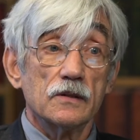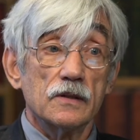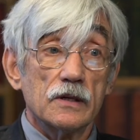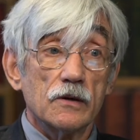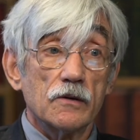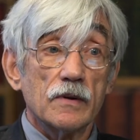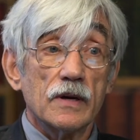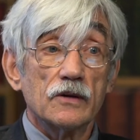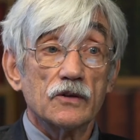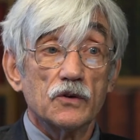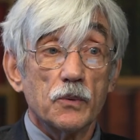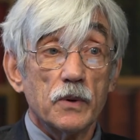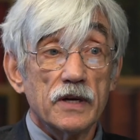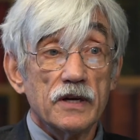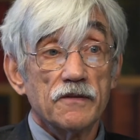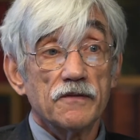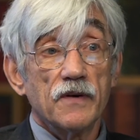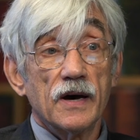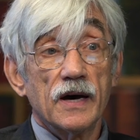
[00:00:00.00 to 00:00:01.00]
They're around
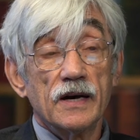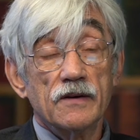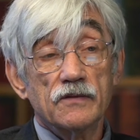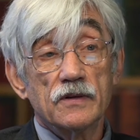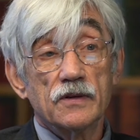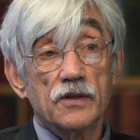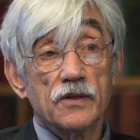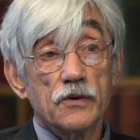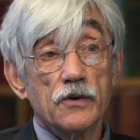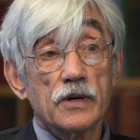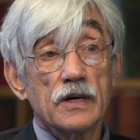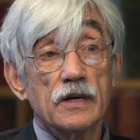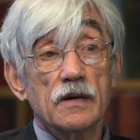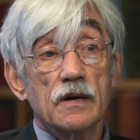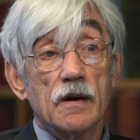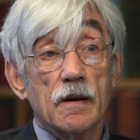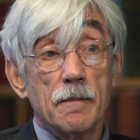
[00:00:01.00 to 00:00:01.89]
25 to 30